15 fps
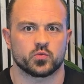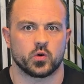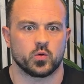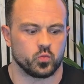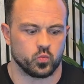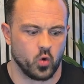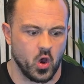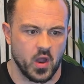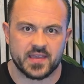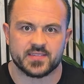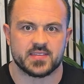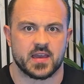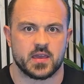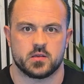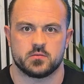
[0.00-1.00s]
Well, what is
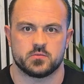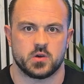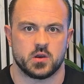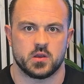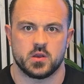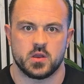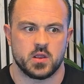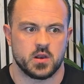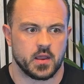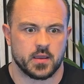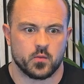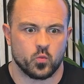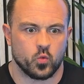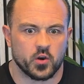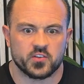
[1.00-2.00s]
that number? Like,
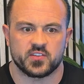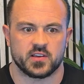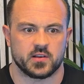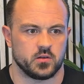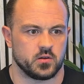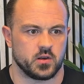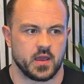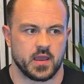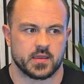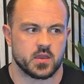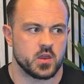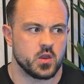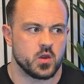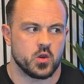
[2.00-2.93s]
what does it look like?